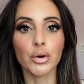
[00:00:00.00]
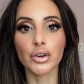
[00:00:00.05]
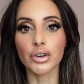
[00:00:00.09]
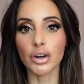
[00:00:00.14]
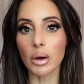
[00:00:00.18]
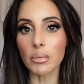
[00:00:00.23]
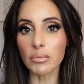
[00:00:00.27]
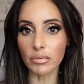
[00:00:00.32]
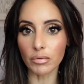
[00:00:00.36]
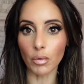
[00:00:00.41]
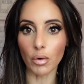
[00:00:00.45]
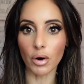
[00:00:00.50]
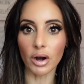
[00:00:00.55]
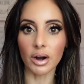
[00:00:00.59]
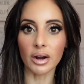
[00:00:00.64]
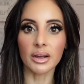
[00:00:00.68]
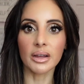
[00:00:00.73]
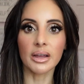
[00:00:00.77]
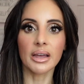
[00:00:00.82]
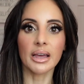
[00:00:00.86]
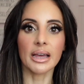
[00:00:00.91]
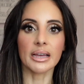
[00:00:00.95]
numb for.
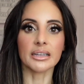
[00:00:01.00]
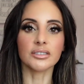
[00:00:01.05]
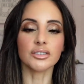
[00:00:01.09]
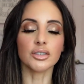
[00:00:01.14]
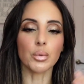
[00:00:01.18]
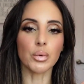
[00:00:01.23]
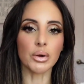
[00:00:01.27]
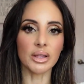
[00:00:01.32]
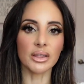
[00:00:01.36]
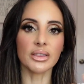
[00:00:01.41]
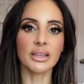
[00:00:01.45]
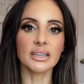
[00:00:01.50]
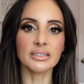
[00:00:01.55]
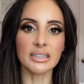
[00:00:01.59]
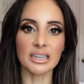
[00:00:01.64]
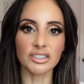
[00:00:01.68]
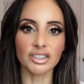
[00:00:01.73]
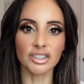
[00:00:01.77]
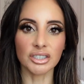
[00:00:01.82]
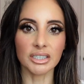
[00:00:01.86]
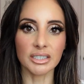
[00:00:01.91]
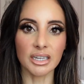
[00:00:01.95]
And so one of the things that
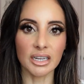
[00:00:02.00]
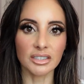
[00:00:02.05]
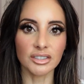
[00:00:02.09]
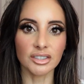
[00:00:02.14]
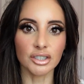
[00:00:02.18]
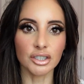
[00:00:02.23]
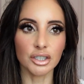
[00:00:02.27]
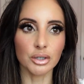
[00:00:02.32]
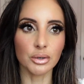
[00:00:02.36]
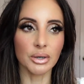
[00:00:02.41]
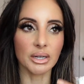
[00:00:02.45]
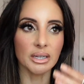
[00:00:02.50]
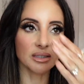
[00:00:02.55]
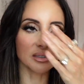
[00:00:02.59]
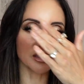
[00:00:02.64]
she does do is